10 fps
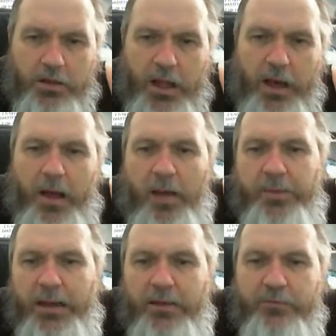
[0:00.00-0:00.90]
I
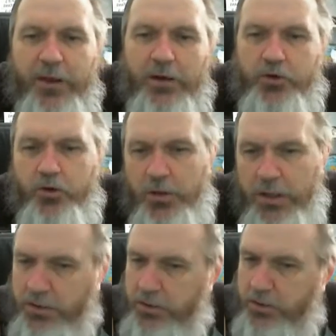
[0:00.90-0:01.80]
believe they are too
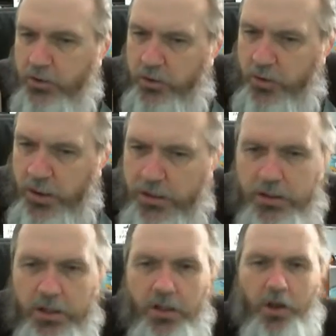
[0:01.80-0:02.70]
lazy to do
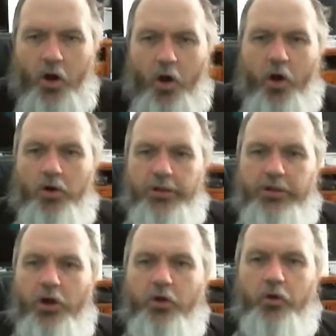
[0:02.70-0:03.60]
it, or
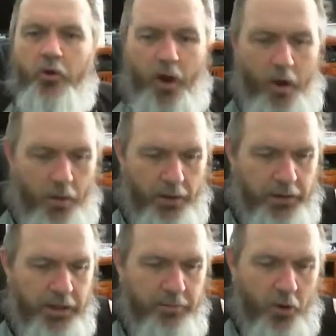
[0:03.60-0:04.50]
they don't know how a
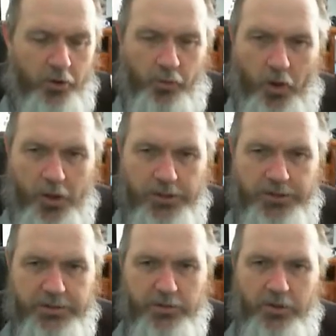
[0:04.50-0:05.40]
keyboard
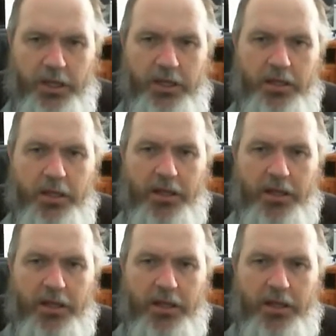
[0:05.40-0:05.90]
works, okay?